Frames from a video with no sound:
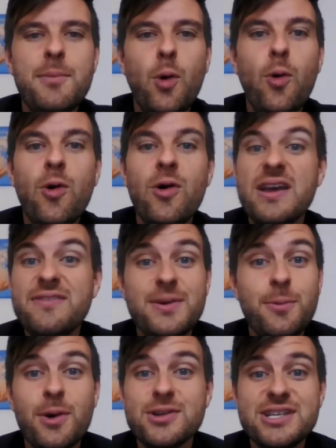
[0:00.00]
Or if
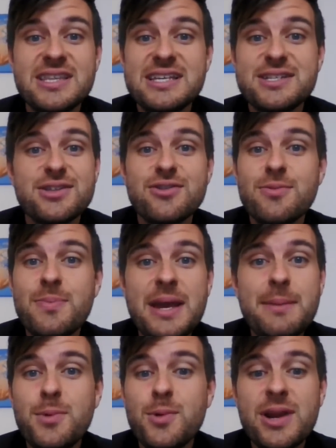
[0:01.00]
you're watching this on the
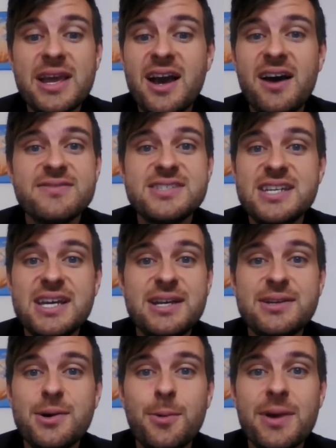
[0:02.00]
repeat, morning,
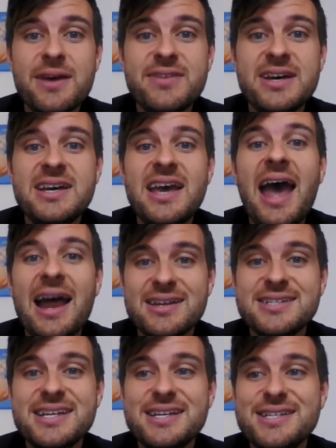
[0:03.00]
afternoon, or whatever. I'll
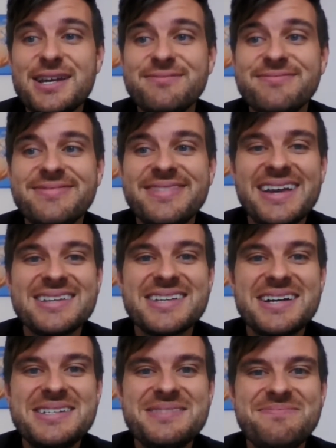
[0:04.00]
see you soon. Thanks,
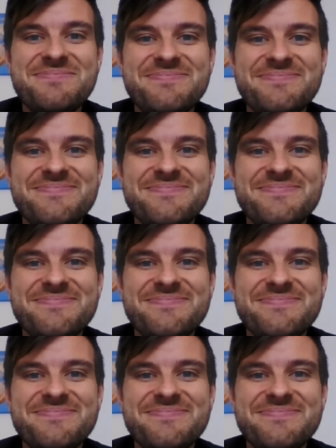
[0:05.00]
guys.